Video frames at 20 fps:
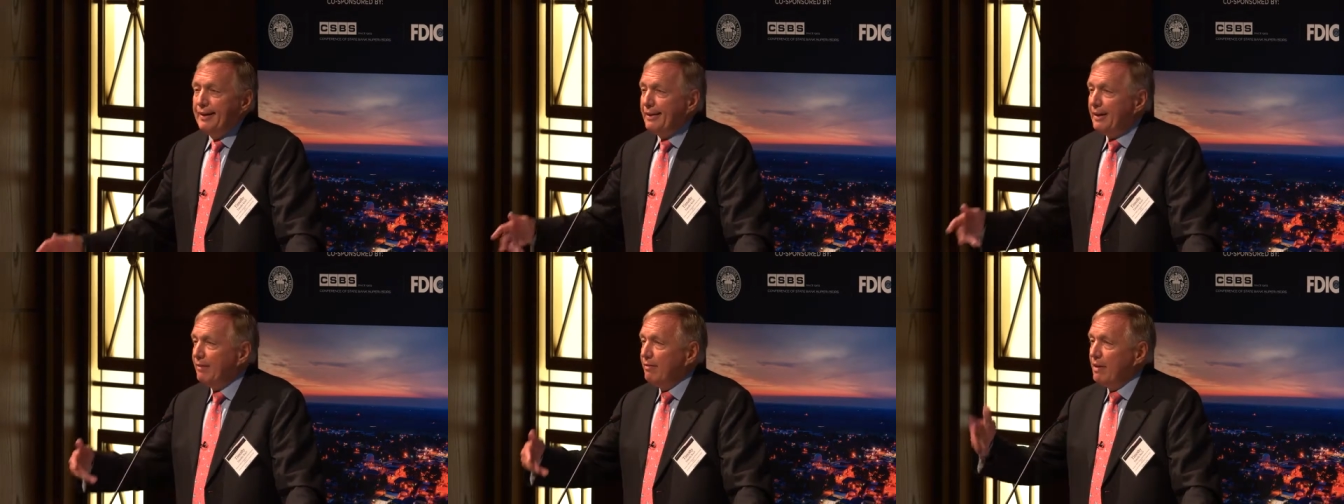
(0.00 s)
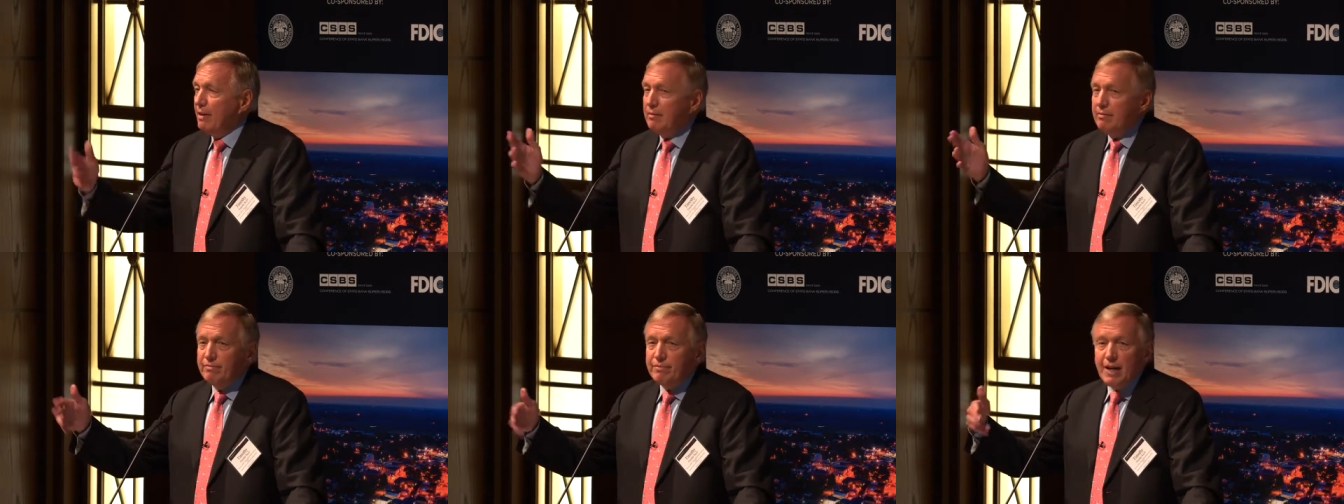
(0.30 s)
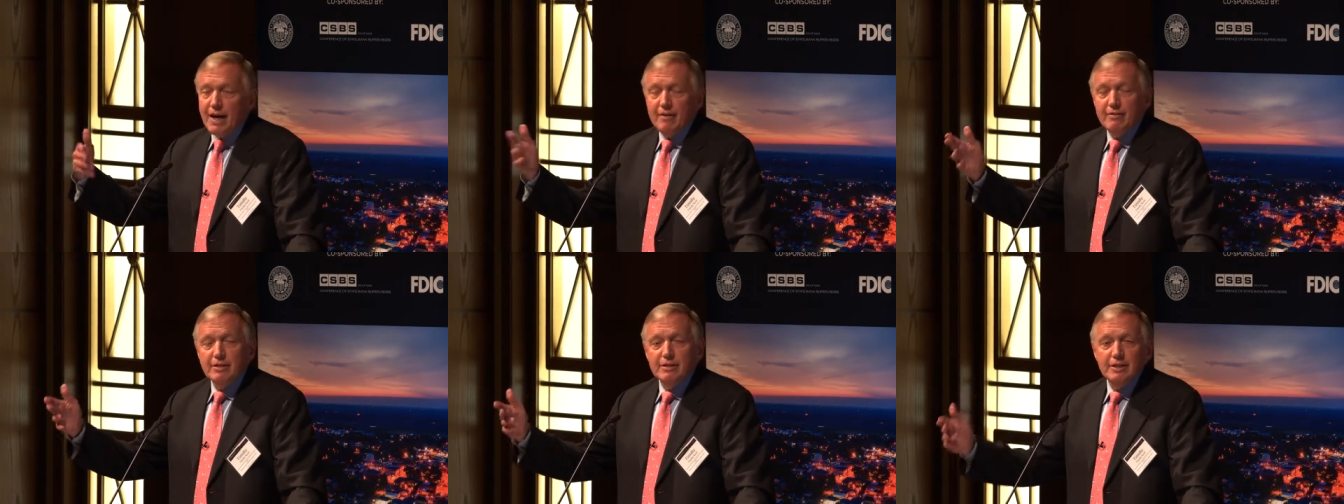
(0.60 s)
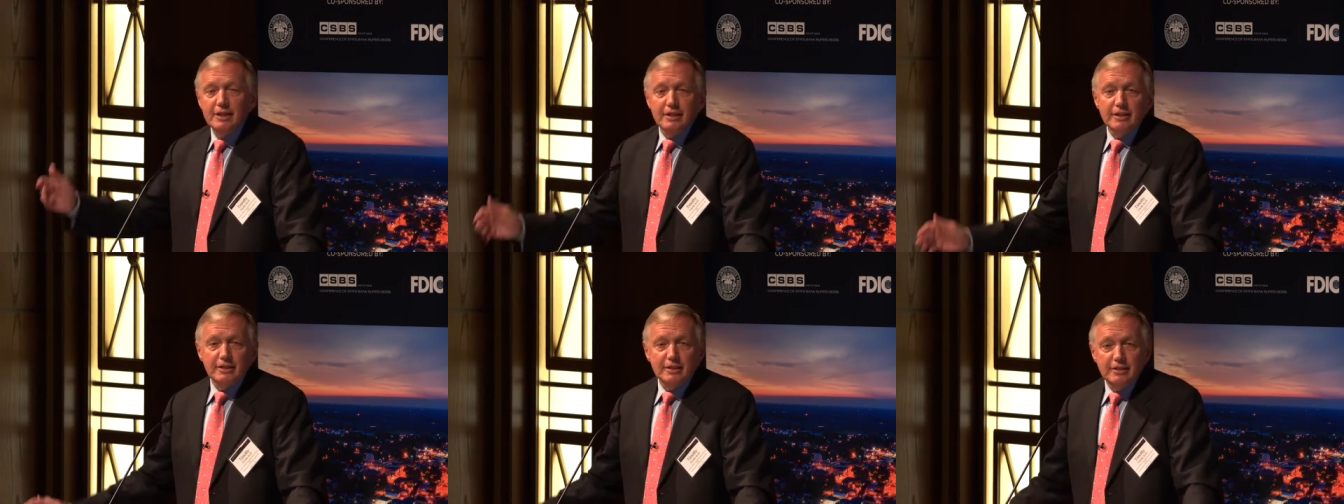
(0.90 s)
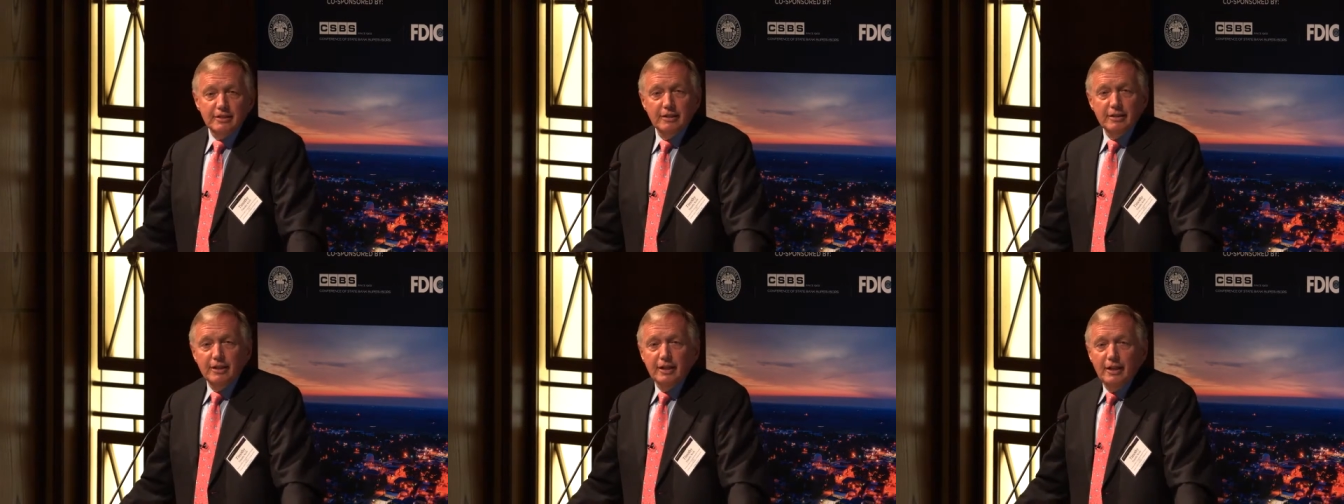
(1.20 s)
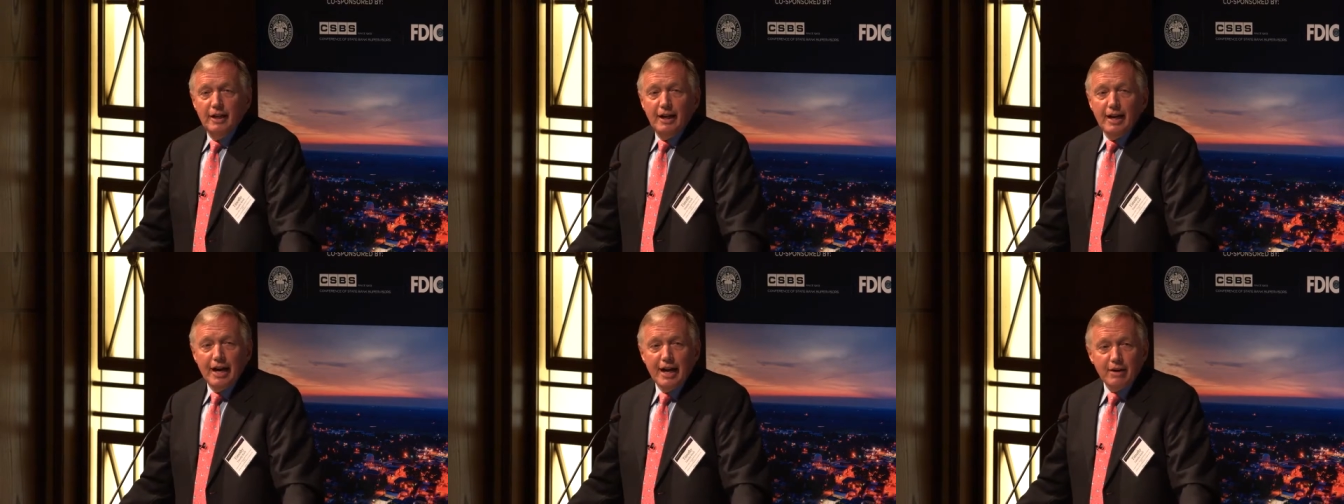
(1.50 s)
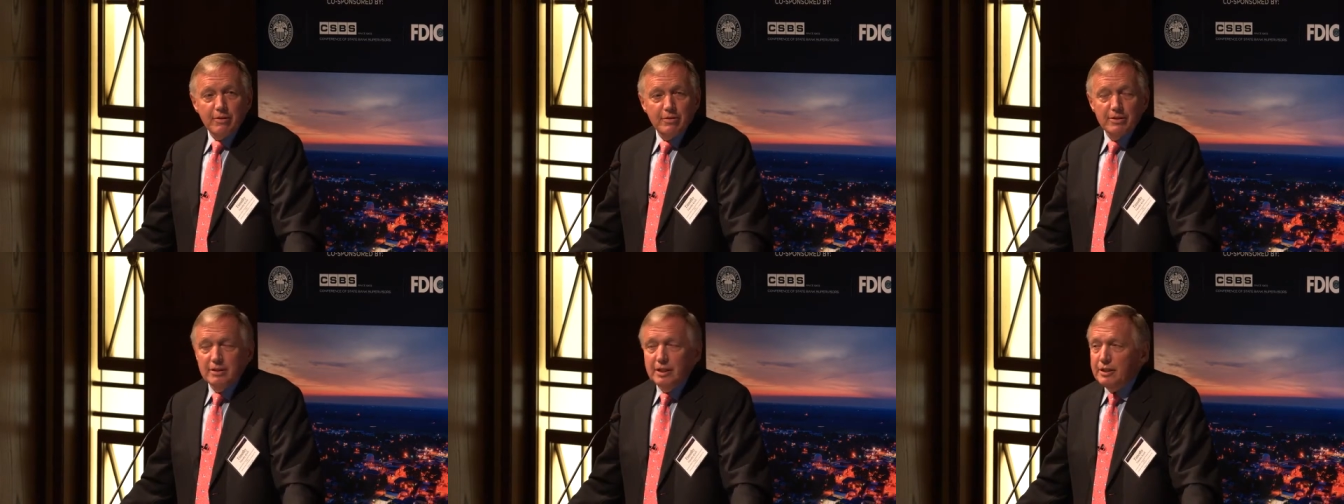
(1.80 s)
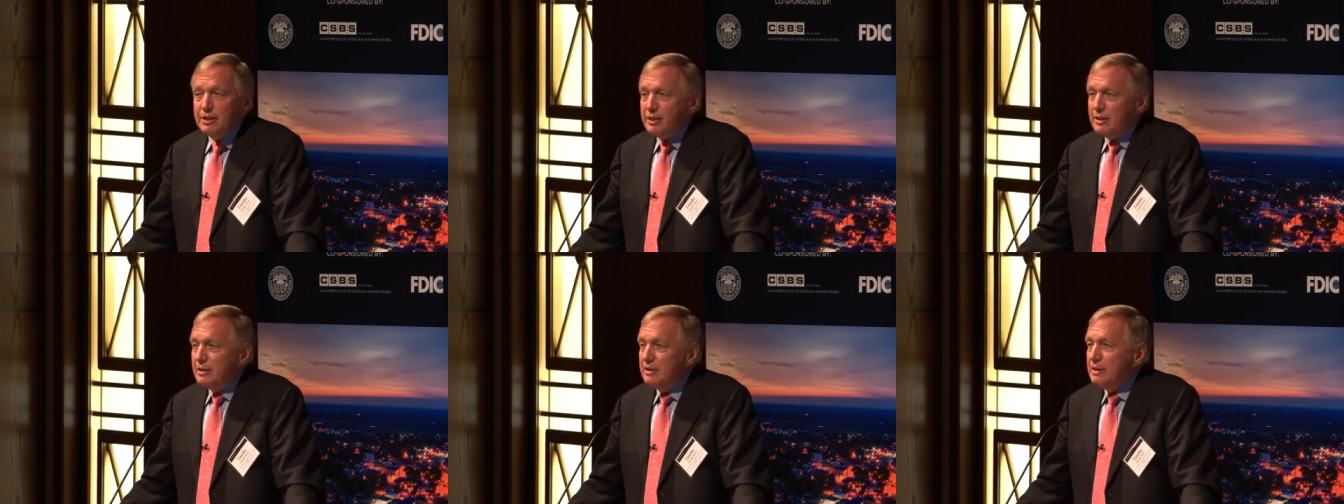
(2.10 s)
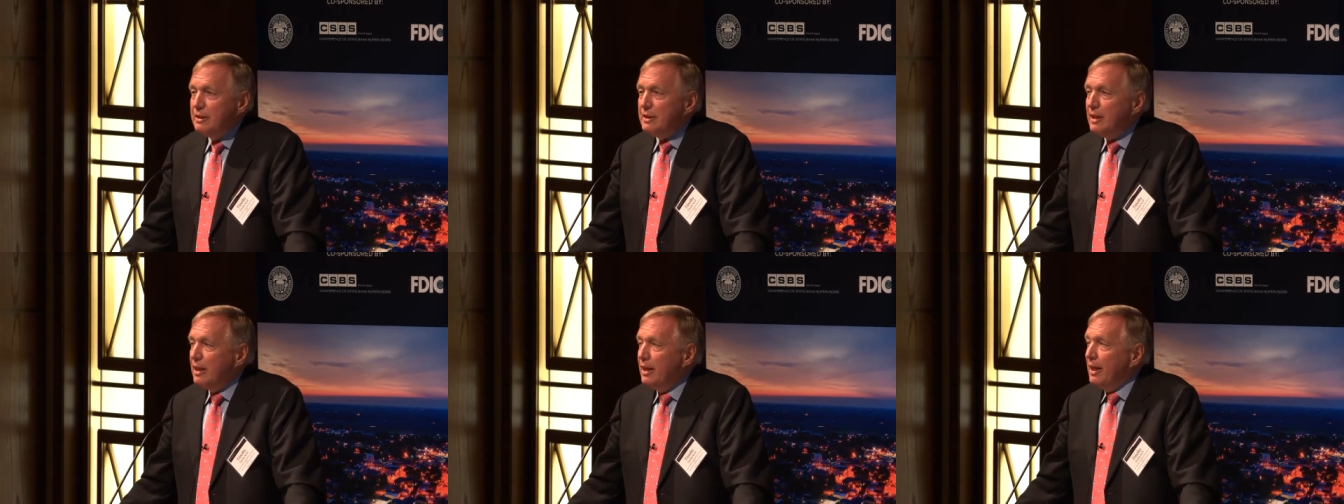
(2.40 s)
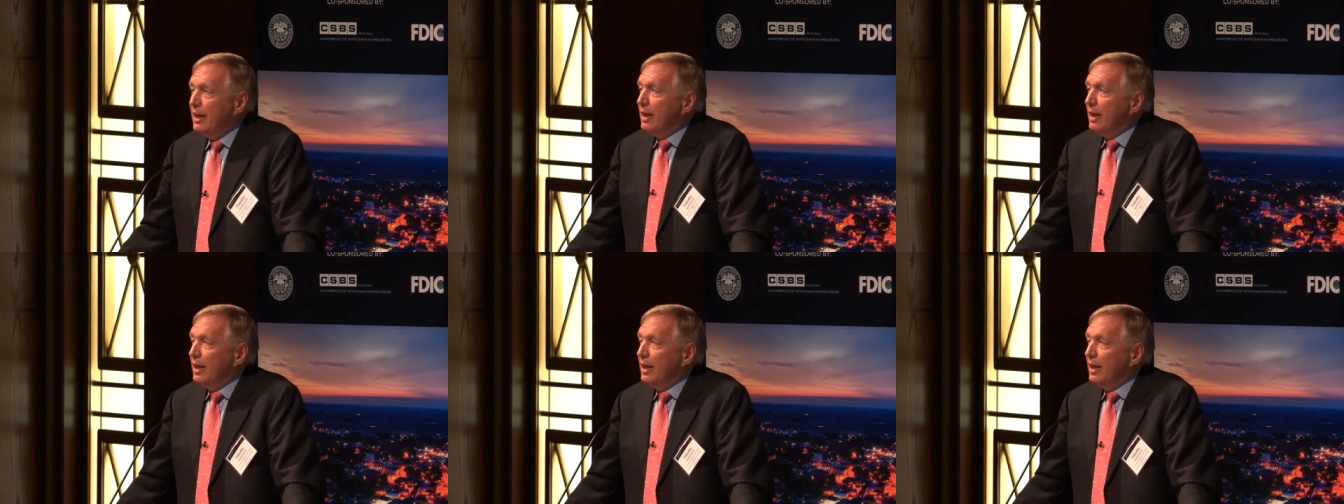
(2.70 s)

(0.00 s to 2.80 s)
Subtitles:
They've done 5 or 6 acquisitions.